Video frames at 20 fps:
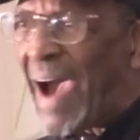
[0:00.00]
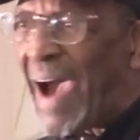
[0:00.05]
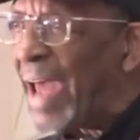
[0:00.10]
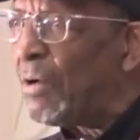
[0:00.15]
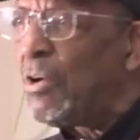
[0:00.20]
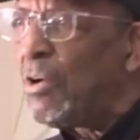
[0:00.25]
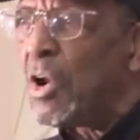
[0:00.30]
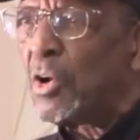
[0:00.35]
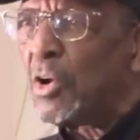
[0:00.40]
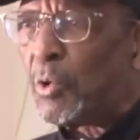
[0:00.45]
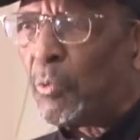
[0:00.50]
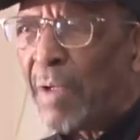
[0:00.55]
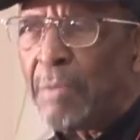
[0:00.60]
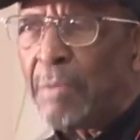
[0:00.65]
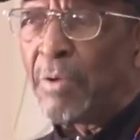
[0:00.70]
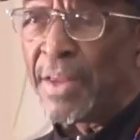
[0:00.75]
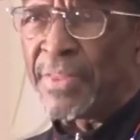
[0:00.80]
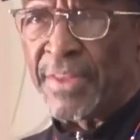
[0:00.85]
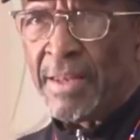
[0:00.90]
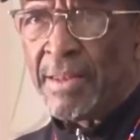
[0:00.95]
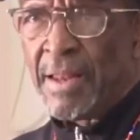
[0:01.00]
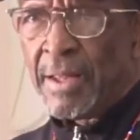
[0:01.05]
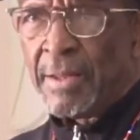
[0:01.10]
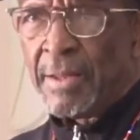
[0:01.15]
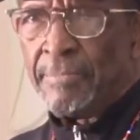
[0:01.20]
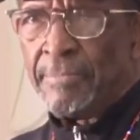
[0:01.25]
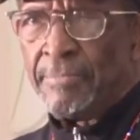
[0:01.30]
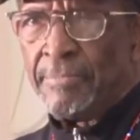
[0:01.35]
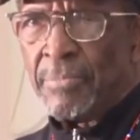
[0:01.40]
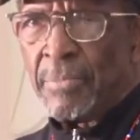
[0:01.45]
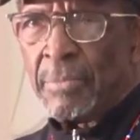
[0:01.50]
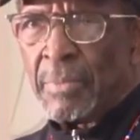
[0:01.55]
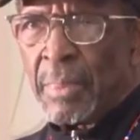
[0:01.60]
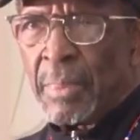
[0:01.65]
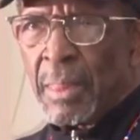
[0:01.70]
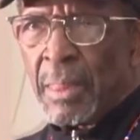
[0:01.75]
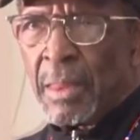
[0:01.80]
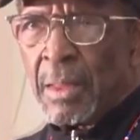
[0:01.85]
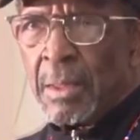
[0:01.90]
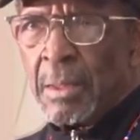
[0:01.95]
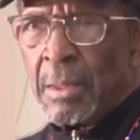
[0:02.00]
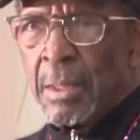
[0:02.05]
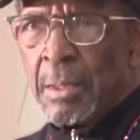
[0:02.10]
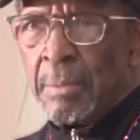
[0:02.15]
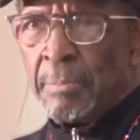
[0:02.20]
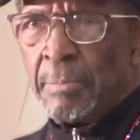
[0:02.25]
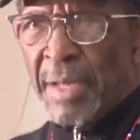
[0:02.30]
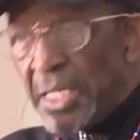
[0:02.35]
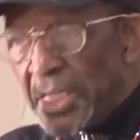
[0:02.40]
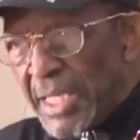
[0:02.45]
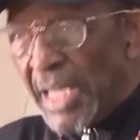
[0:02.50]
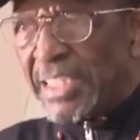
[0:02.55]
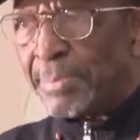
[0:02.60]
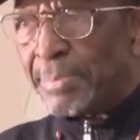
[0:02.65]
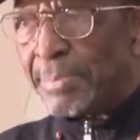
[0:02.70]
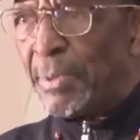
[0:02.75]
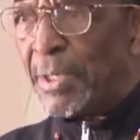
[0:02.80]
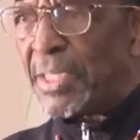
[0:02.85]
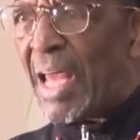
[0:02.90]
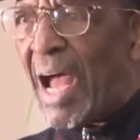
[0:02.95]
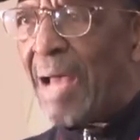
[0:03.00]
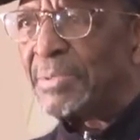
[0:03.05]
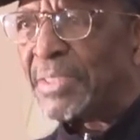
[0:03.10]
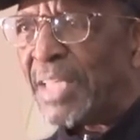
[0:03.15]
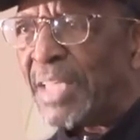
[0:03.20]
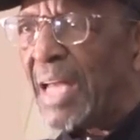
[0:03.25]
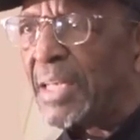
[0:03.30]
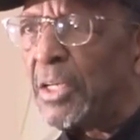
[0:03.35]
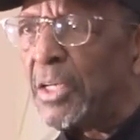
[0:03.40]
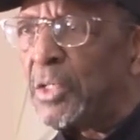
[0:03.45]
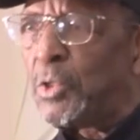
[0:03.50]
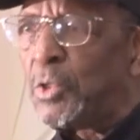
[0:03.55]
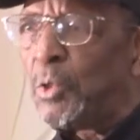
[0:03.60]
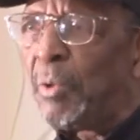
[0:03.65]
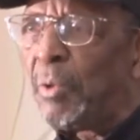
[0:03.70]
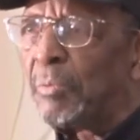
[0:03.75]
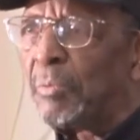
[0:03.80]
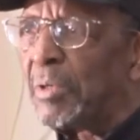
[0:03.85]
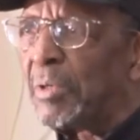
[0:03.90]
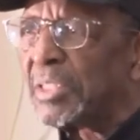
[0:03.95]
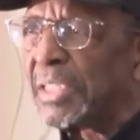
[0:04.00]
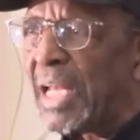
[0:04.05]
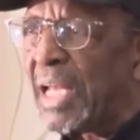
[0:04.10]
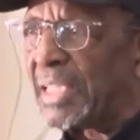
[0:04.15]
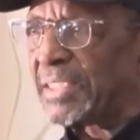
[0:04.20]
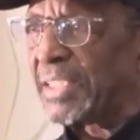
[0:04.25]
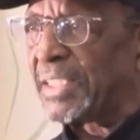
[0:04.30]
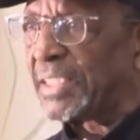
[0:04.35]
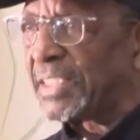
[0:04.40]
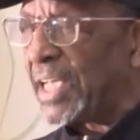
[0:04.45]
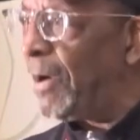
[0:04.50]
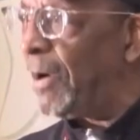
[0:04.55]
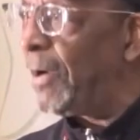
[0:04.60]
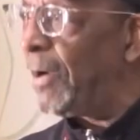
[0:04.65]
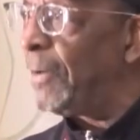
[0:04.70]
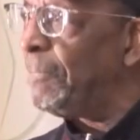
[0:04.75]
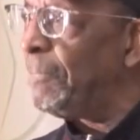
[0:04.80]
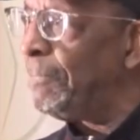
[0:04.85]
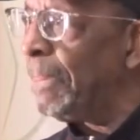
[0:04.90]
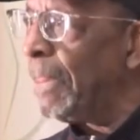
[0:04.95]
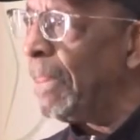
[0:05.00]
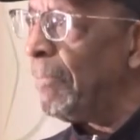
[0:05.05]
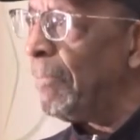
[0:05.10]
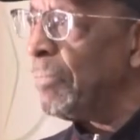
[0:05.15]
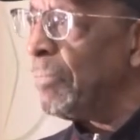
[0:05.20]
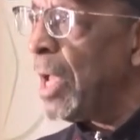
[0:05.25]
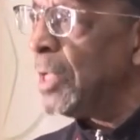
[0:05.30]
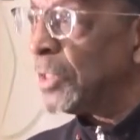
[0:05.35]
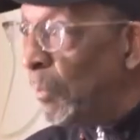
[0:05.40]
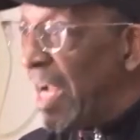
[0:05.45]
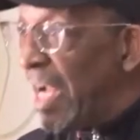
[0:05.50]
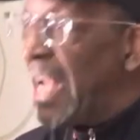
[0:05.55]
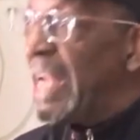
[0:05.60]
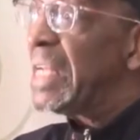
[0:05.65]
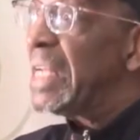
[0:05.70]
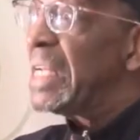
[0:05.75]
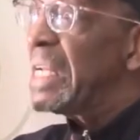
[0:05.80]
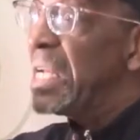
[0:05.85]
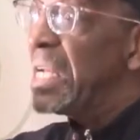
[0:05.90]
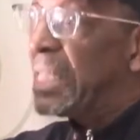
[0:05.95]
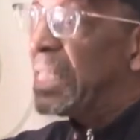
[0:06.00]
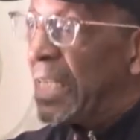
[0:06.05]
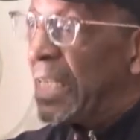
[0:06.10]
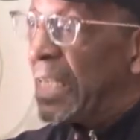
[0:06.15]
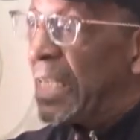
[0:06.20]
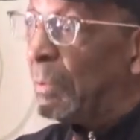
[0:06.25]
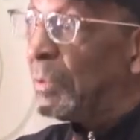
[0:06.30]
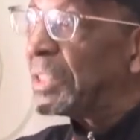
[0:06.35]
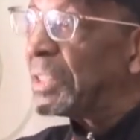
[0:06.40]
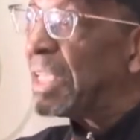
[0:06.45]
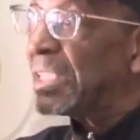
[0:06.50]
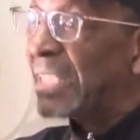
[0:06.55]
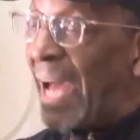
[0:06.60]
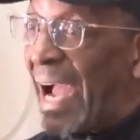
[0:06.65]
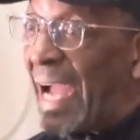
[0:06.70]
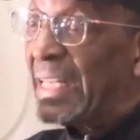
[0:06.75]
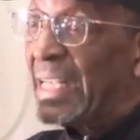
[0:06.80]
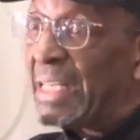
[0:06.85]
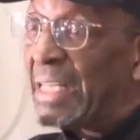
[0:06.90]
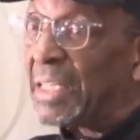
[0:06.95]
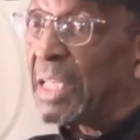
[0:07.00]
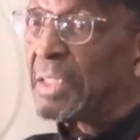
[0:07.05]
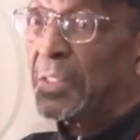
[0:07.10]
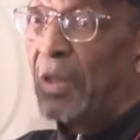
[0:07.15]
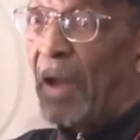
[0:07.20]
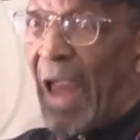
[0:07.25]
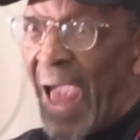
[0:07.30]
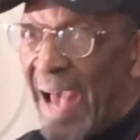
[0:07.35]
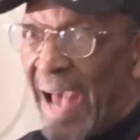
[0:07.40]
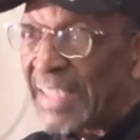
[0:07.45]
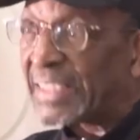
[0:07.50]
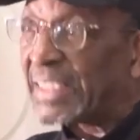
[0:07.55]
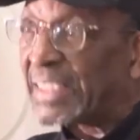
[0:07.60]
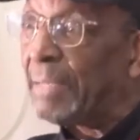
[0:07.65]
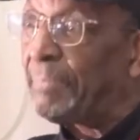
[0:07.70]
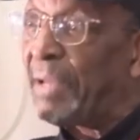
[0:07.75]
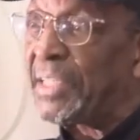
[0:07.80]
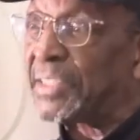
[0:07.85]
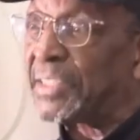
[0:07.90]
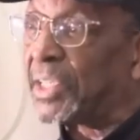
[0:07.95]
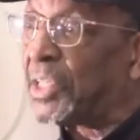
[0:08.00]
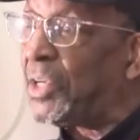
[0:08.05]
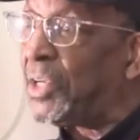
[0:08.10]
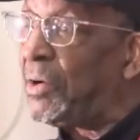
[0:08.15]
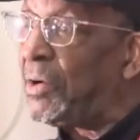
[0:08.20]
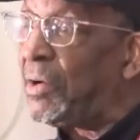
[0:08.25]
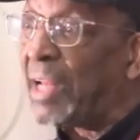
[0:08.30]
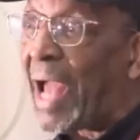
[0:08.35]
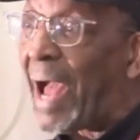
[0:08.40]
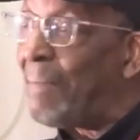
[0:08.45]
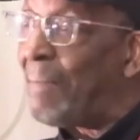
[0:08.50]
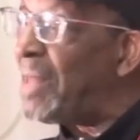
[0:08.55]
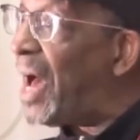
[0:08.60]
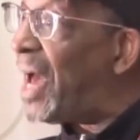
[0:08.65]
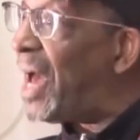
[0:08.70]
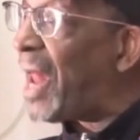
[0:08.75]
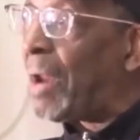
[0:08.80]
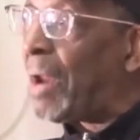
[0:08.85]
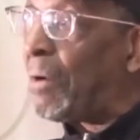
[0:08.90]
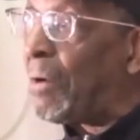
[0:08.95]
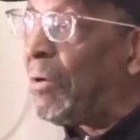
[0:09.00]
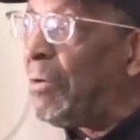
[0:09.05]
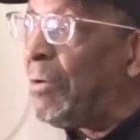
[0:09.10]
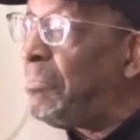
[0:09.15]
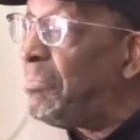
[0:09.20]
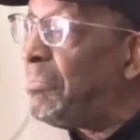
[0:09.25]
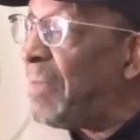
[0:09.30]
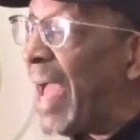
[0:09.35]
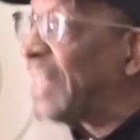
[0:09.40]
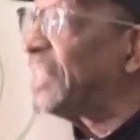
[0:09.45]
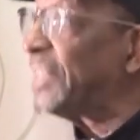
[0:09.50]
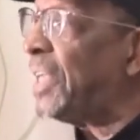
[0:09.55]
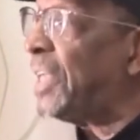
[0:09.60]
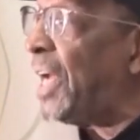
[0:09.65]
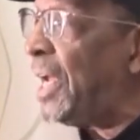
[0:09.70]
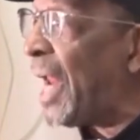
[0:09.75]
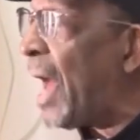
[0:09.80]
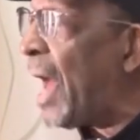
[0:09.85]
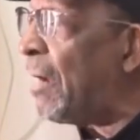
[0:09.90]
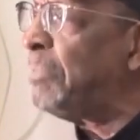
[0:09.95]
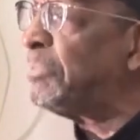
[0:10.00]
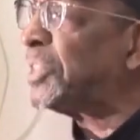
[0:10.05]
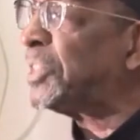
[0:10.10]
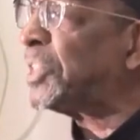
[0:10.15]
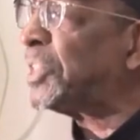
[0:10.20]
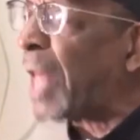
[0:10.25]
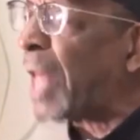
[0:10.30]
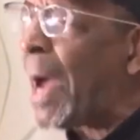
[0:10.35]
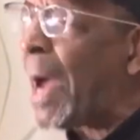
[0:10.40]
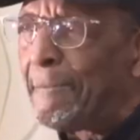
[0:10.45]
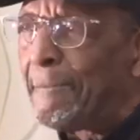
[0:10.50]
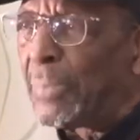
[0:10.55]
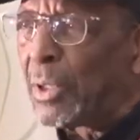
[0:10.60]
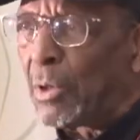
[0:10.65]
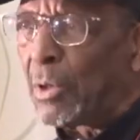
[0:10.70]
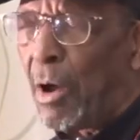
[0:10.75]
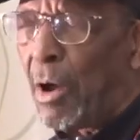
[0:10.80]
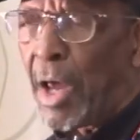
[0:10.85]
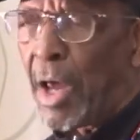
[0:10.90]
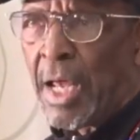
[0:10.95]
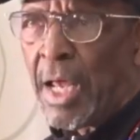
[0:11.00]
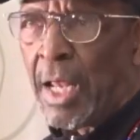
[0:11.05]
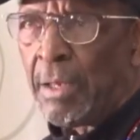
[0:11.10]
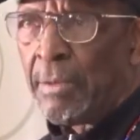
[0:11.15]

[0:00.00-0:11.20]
I don't agree with it. But in desperate times, they had to do what was necessary. So we need to deal with this idea that there has to be security. I don't even hesitate. I don't even stumble on it.